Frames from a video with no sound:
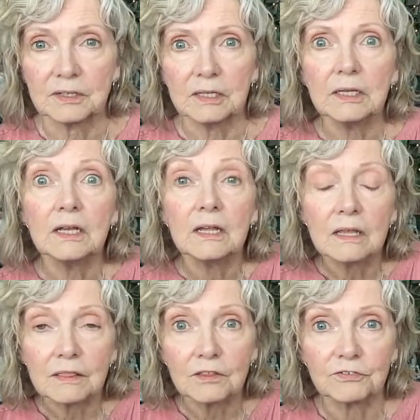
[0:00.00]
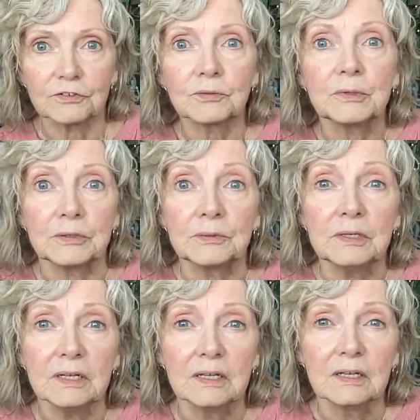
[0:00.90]
in the full
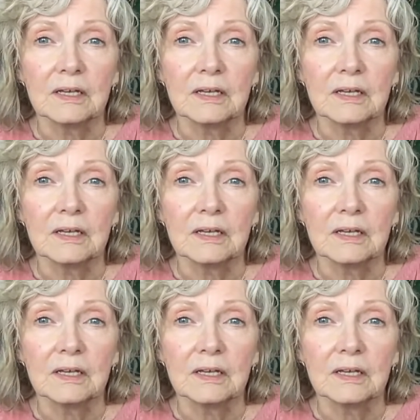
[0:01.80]
moon.